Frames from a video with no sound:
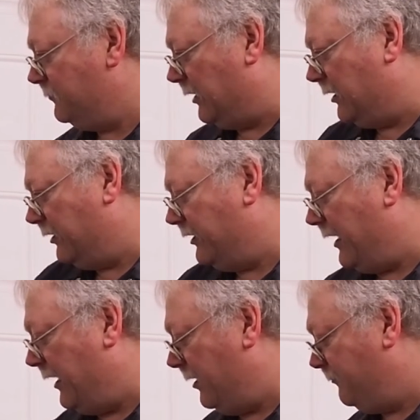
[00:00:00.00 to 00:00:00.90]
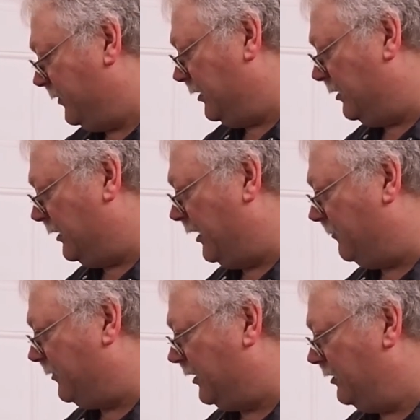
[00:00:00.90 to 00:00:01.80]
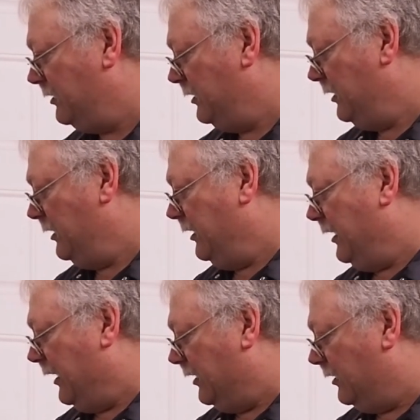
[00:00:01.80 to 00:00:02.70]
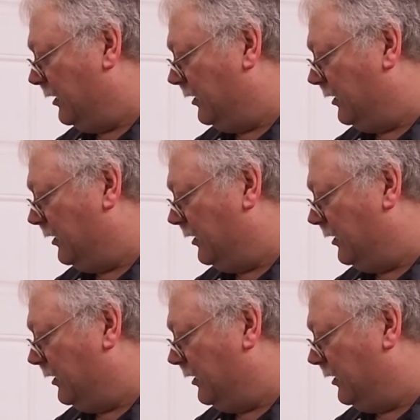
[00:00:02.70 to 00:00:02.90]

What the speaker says: the amp and the amp head, and